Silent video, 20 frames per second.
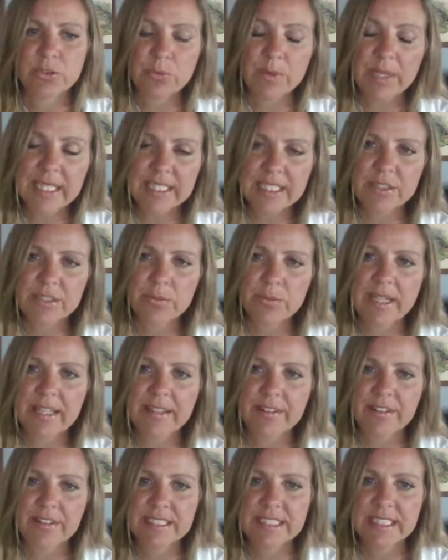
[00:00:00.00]
threatened
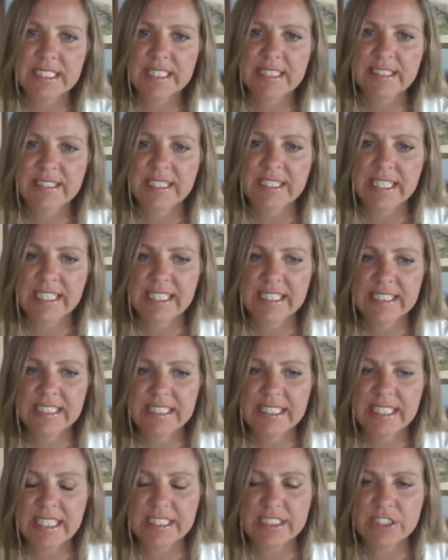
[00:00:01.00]
rather than
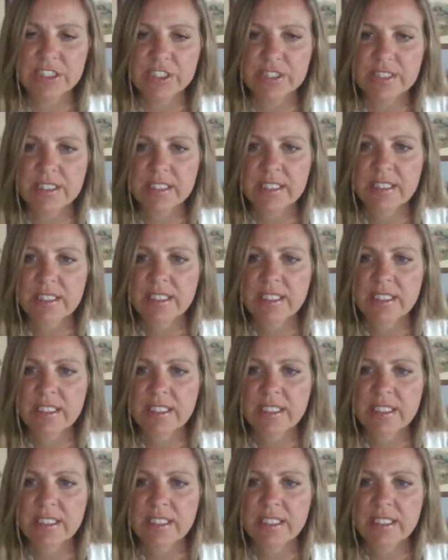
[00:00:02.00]
endangered.